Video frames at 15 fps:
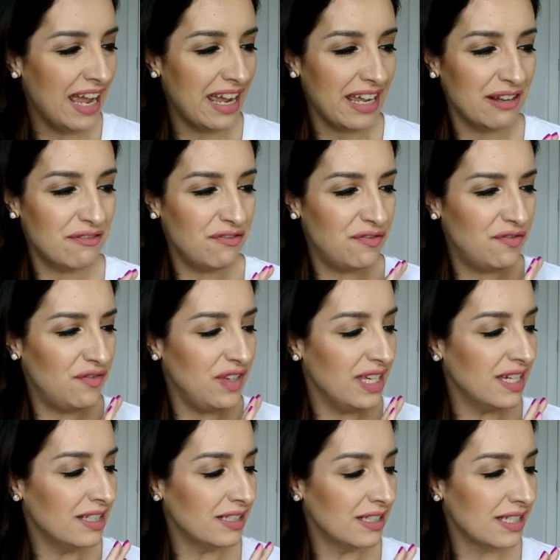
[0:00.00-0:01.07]
it
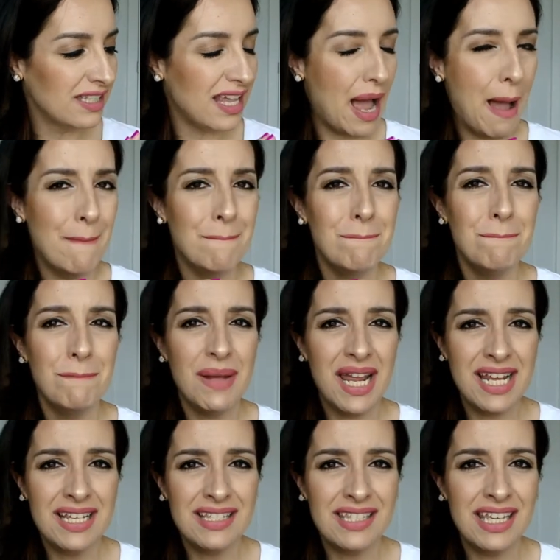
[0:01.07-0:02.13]
feels
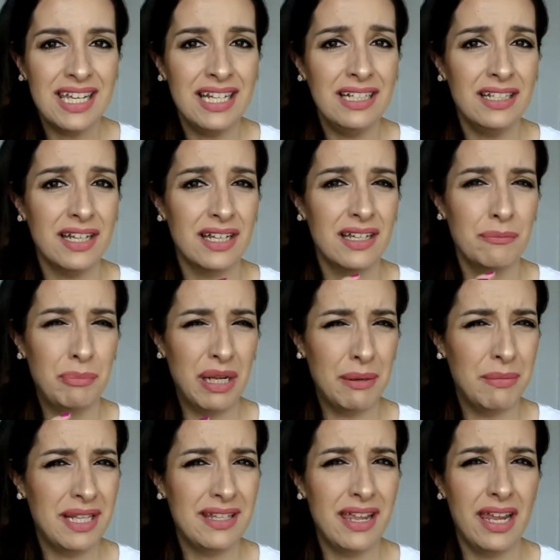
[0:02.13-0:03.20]
amazing, the
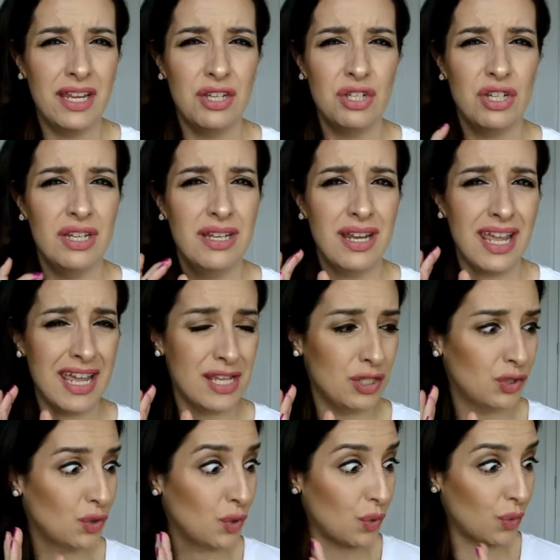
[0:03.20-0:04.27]
pigmentation is
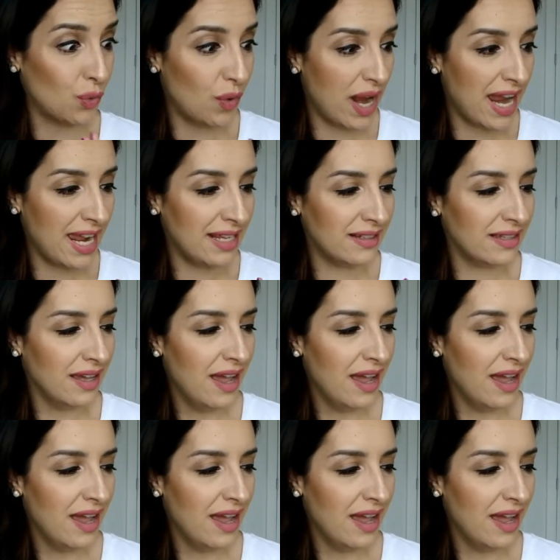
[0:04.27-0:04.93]
great.